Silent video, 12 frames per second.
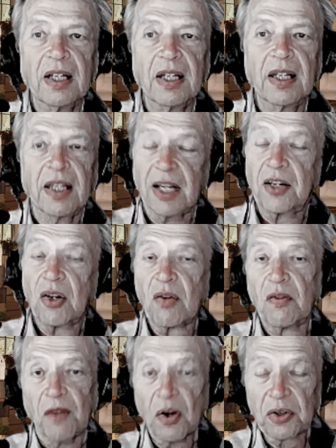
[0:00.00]
And I drove
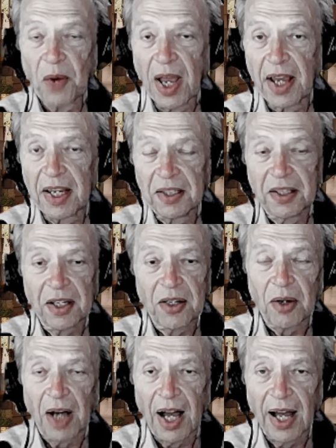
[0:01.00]
a Volkswagen.
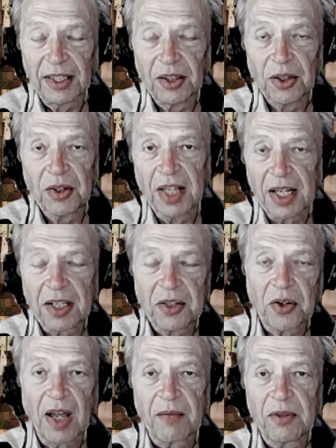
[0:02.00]
I learned how to
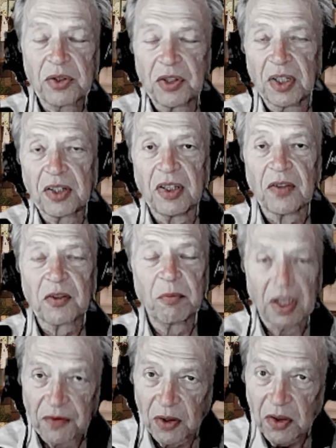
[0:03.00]
drive those stick shifts,
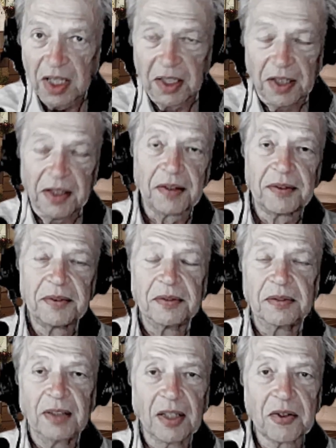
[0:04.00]
but if you didn't,
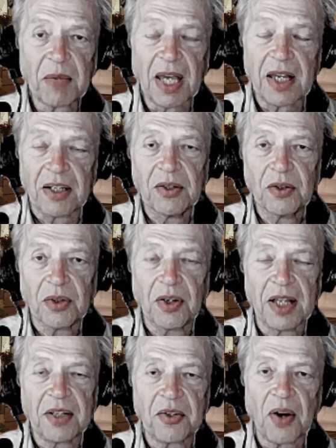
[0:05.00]
doesn't matter. You learned
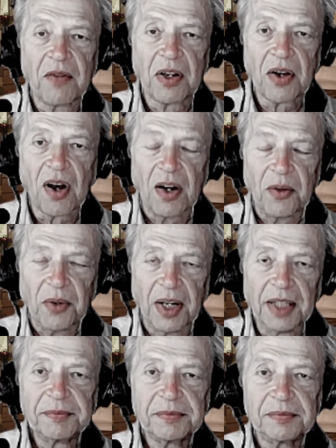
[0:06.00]
how to drive a car,
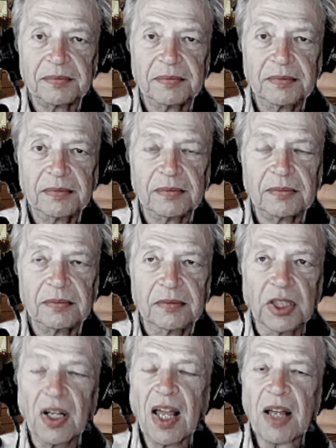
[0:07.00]
right?
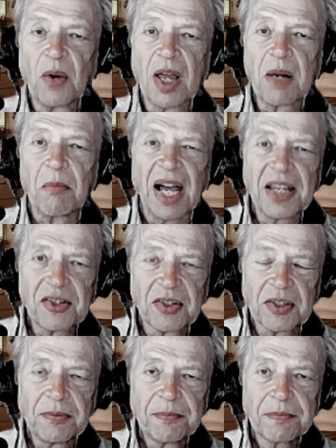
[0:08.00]
Do you know how to ride a
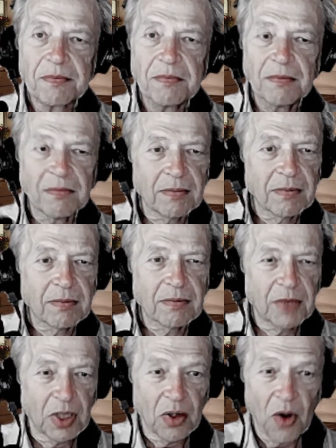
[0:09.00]
bicycle?
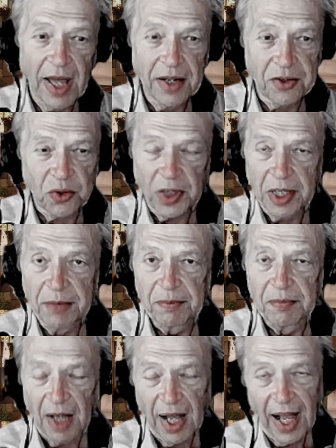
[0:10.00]
Do you know how to swim?
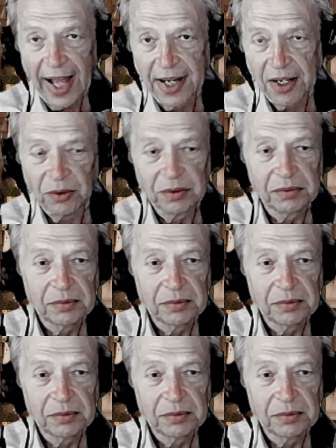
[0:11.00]
I don't.